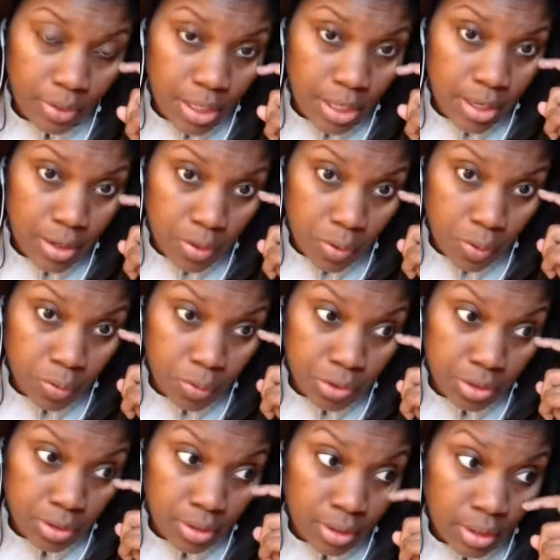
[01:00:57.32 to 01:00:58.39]

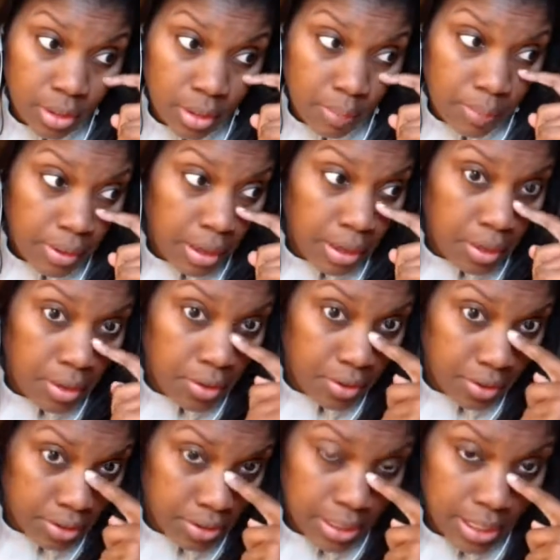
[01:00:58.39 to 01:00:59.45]
EOs, but I hear
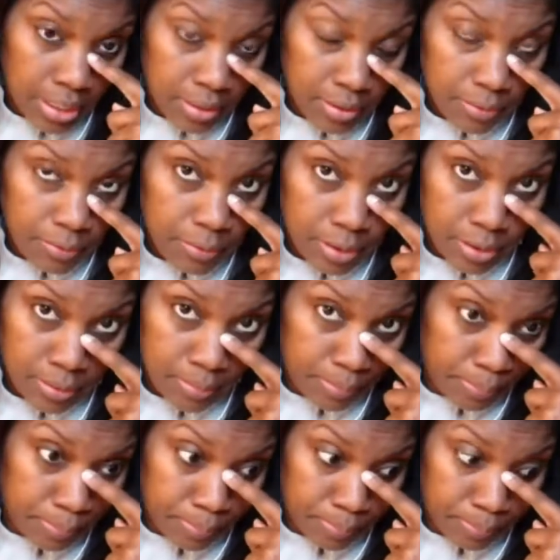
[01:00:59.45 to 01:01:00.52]
it's kind of,
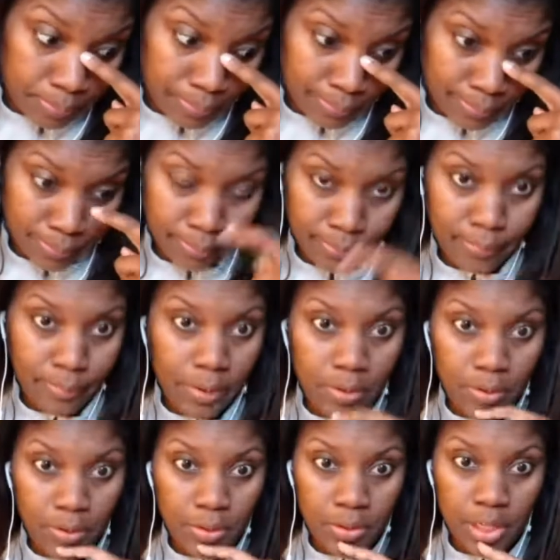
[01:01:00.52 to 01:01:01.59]

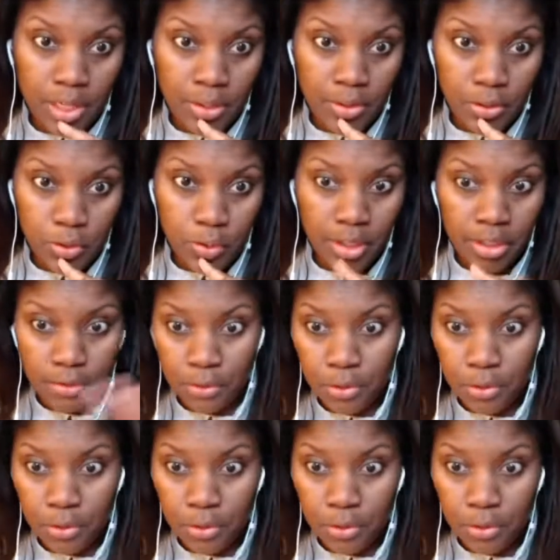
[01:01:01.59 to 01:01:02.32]
there's quite a